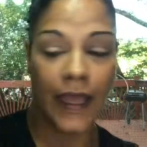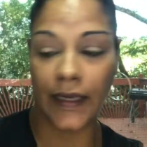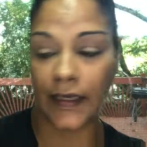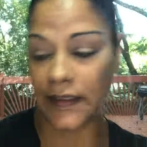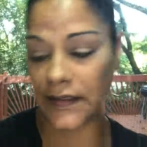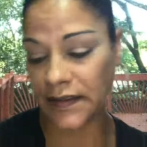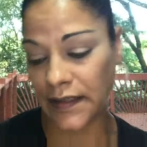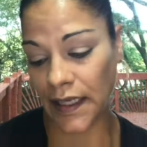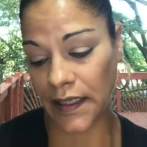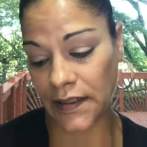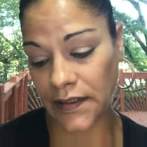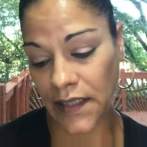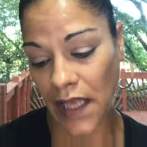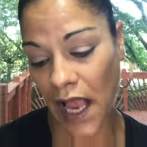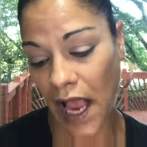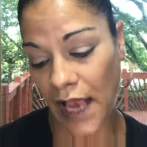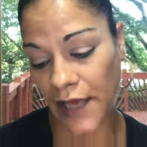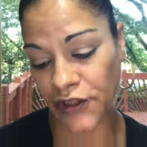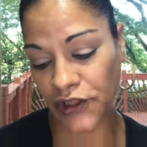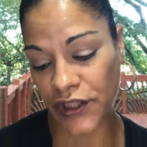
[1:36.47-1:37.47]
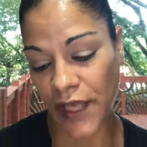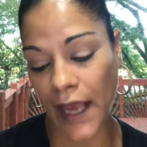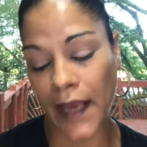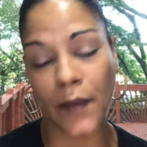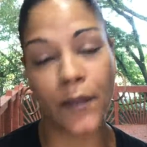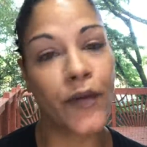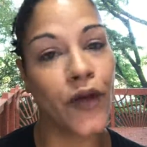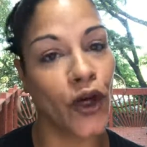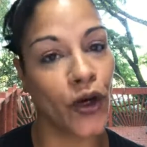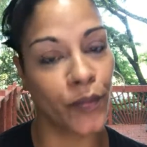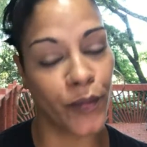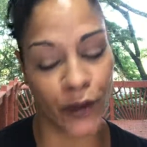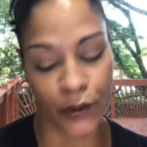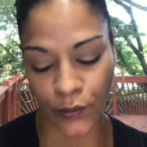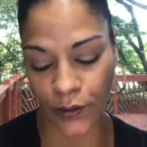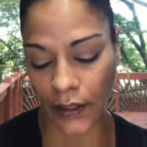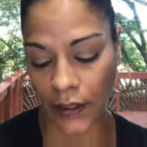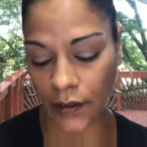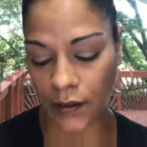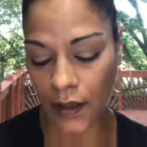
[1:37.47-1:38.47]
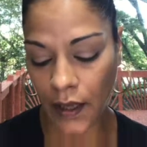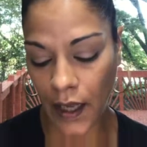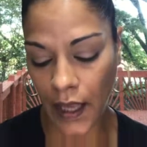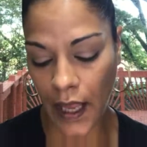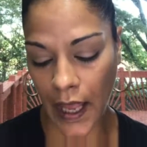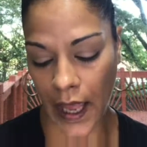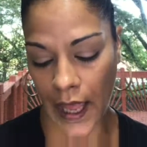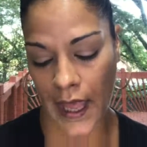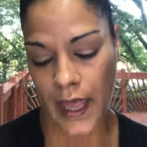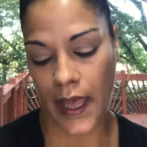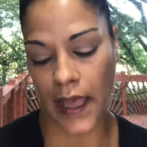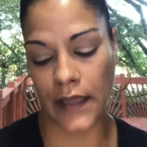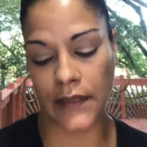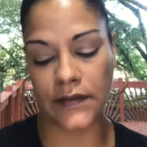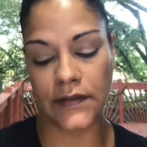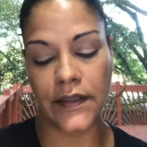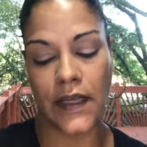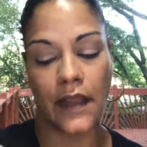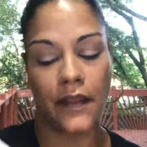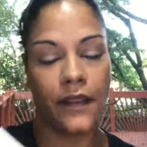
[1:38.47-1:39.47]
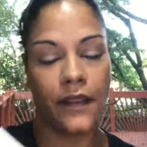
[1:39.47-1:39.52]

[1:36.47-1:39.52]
And it says hashtag Pure Beauty. And